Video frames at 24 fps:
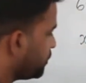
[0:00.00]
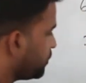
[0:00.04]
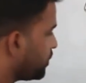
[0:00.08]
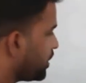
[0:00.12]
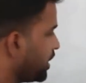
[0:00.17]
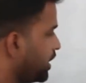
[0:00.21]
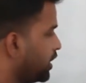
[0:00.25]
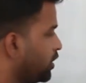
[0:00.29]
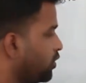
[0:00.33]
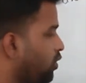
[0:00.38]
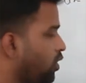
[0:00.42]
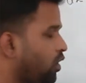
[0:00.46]
to
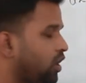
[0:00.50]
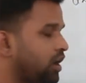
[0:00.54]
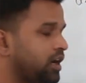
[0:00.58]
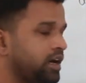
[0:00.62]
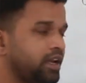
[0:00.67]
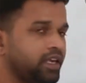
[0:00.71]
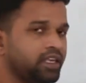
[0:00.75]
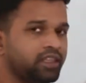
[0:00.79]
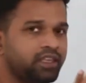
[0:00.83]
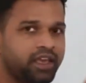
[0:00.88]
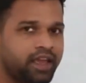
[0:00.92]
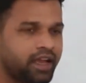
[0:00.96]
find
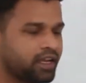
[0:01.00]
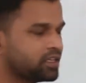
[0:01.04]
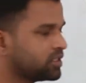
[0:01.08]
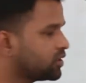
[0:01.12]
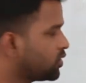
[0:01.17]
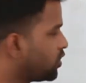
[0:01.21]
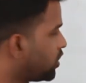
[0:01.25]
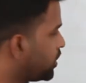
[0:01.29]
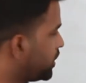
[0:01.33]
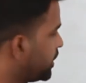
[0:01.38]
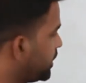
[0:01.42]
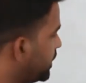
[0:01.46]
only the x
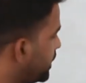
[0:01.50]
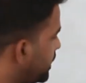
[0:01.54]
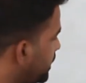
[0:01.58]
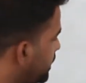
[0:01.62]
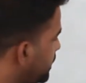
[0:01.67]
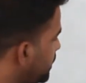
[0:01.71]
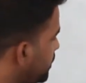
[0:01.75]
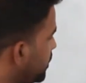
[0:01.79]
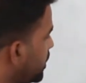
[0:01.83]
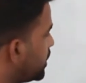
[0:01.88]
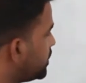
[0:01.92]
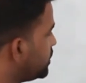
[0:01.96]
coordinate.
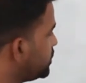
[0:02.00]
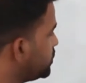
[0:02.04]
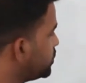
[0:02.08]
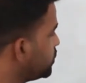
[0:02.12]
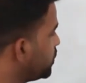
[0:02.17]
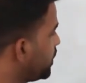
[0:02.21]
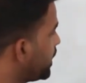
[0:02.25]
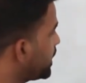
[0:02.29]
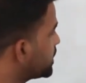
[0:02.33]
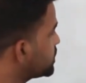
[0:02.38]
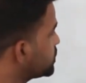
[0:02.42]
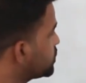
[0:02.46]
You got
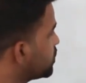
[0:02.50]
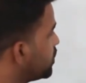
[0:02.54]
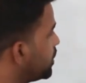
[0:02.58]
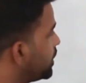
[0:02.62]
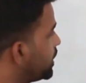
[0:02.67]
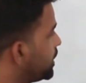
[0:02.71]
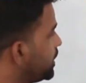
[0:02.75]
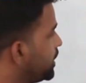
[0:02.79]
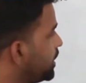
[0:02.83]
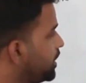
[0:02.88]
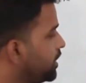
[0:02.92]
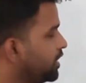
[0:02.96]
2 x
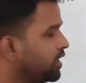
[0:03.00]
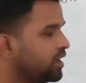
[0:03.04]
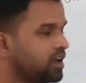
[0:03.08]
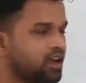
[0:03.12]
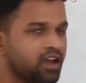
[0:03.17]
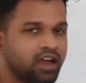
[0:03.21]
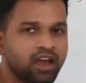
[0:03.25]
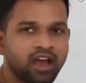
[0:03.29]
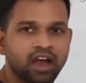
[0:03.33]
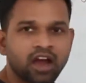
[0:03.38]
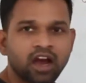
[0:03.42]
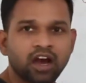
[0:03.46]
coordinate
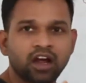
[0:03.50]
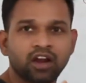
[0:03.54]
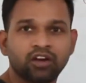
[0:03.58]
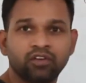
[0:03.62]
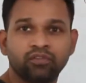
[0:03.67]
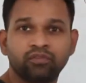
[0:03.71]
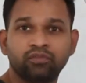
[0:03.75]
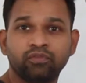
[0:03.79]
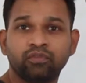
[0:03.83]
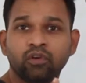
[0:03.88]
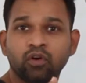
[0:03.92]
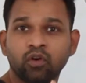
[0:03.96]

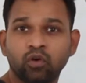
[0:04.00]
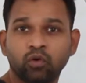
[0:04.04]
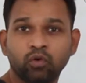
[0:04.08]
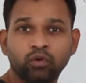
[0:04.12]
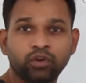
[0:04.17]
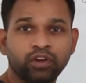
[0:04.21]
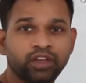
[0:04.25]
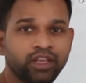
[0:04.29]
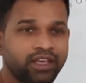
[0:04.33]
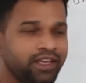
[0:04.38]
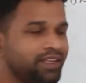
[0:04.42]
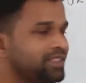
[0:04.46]
and
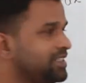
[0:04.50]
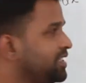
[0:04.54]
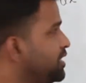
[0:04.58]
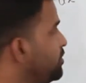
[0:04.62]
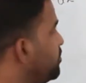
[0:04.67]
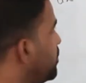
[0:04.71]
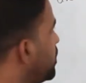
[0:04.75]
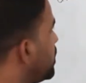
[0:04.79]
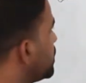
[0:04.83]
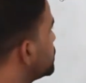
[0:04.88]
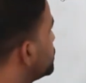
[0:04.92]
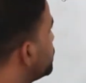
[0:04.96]
4 easy
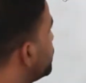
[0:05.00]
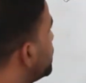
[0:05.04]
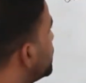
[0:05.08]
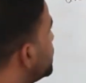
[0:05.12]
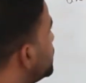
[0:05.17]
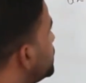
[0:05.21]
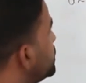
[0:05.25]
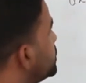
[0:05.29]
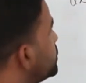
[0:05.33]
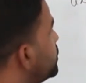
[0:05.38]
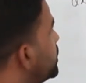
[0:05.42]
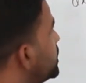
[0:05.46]
marks for
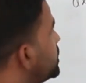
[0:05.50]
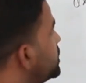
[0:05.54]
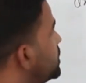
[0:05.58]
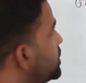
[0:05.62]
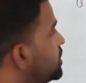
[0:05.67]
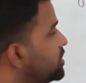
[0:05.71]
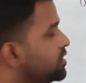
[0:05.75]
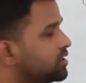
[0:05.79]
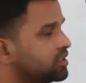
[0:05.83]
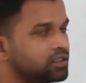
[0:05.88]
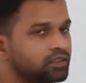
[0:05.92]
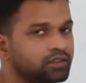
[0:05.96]
this question.
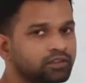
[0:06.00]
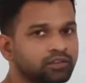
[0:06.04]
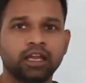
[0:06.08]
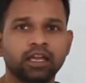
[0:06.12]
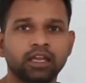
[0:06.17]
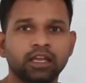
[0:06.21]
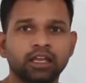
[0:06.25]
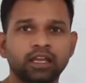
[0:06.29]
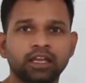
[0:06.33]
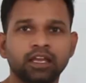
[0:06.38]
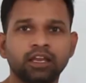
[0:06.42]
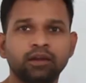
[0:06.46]

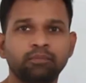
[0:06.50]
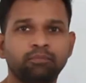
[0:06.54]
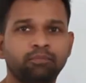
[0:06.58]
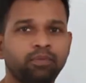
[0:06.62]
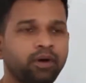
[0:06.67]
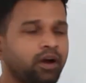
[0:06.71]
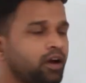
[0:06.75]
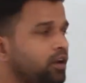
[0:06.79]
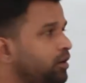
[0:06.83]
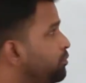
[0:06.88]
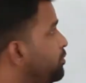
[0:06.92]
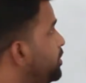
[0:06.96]
In
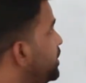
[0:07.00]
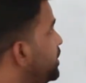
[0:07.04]
part